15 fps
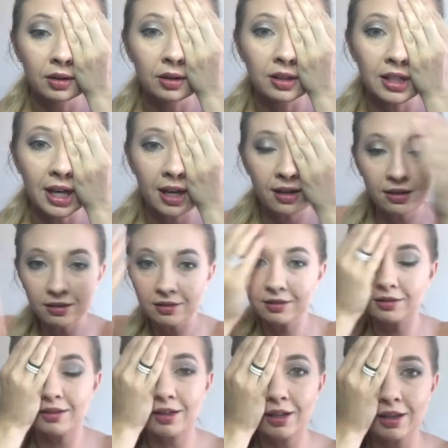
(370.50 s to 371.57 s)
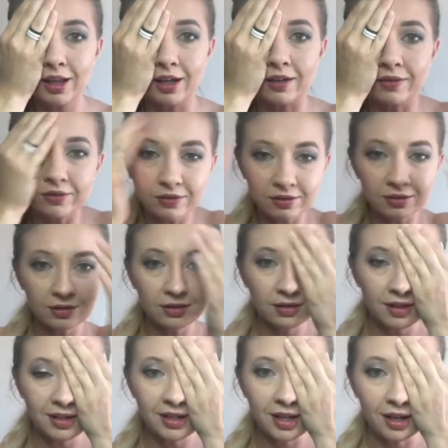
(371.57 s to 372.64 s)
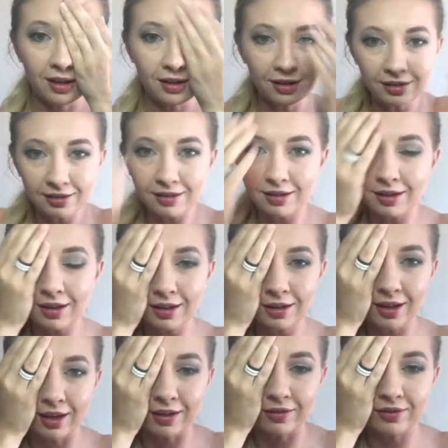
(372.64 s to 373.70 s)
Dead, alive, dead, alive.